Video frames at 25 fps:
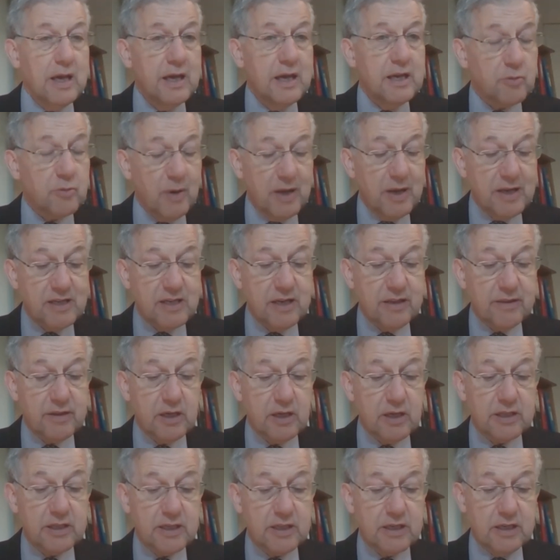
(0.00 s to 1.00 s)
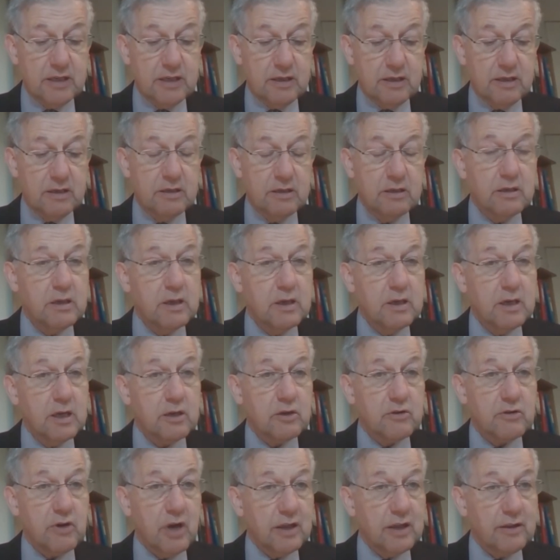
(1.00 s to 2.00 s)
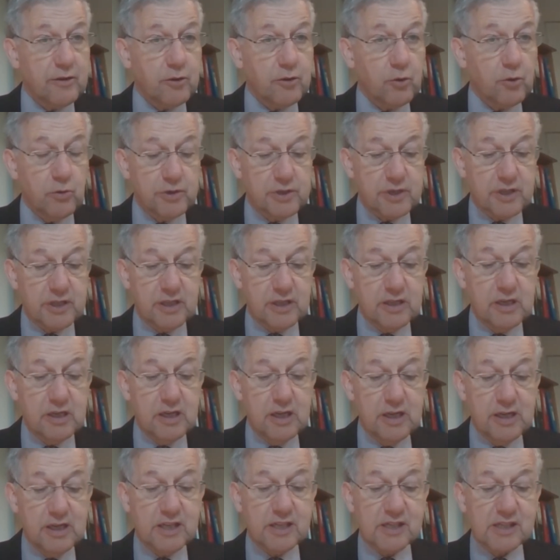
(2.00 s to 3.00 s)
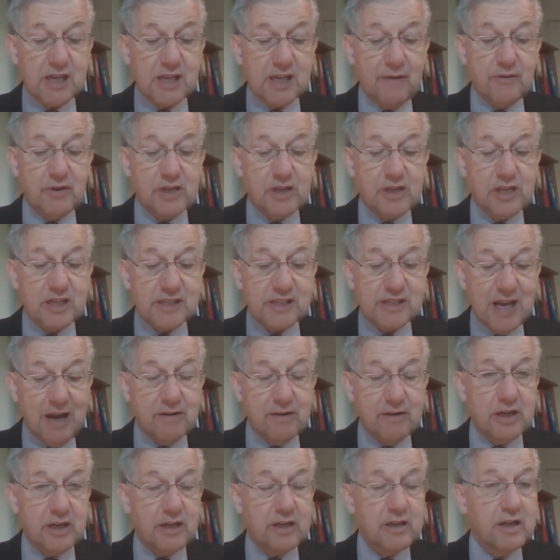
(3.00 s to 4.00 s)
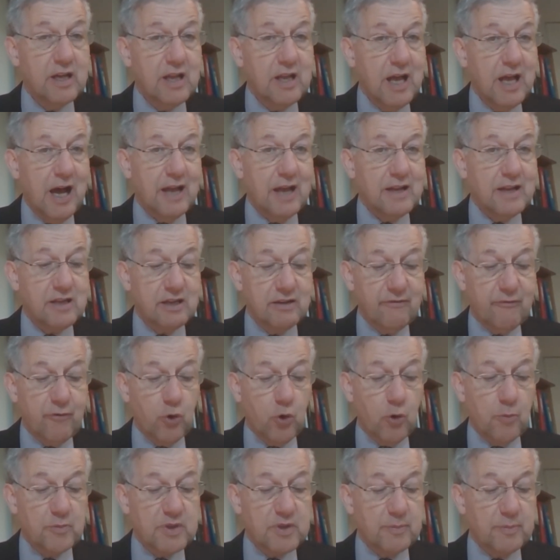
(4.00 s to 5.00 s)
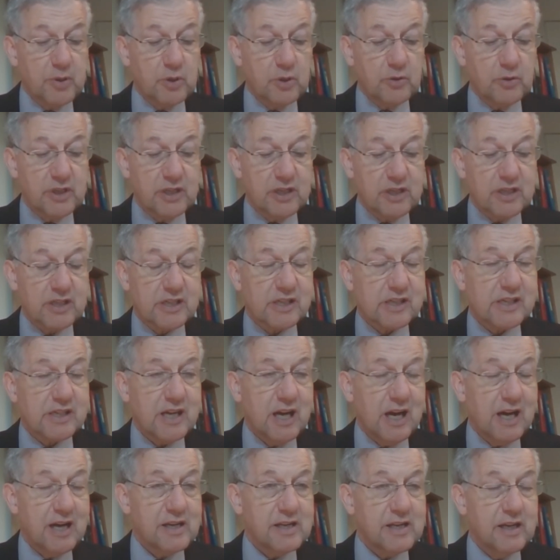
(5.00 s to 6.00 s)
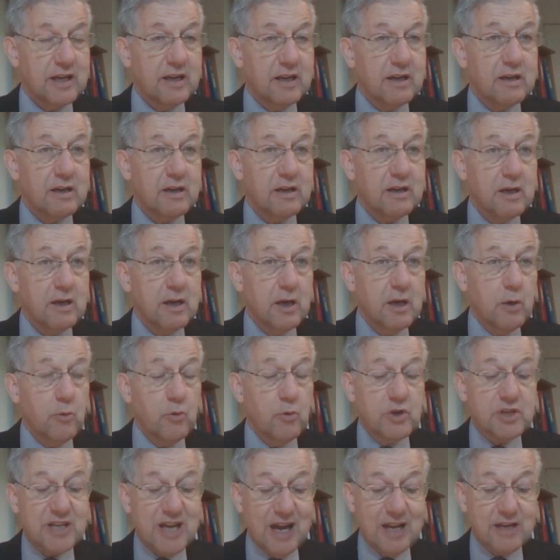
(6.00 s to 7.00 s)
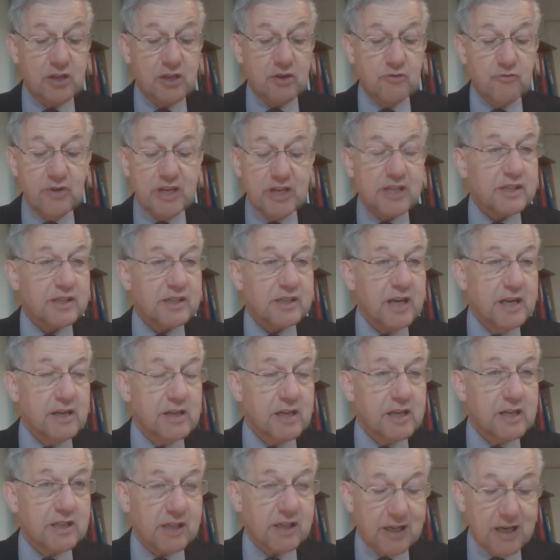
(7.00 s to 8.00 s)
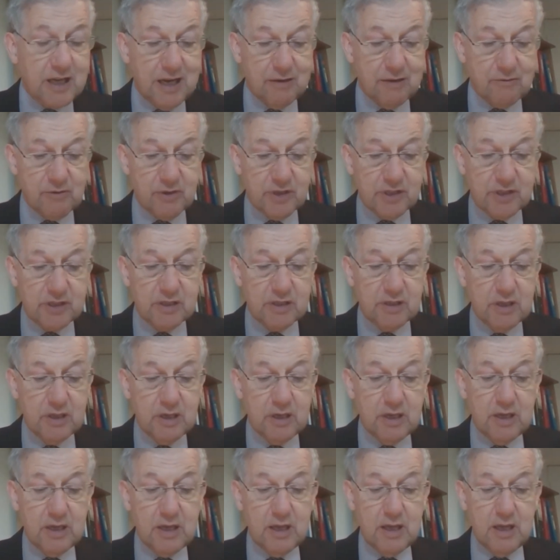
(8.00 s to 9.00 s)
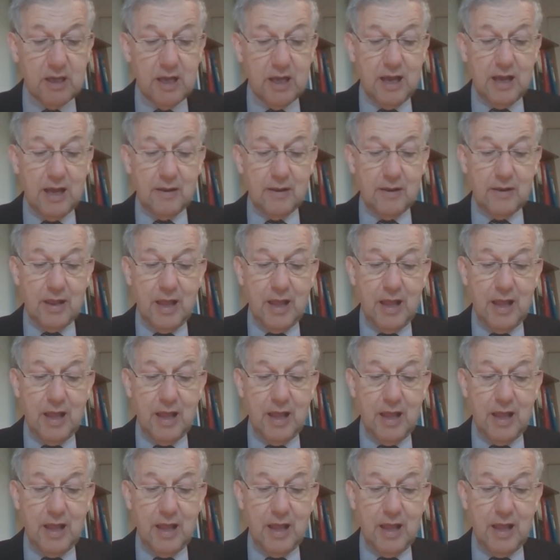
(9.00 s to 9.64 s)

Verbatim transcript: In 2013, Grant Thornton discovered its error and informed the Building Society, which had to restate its accounts. Uh,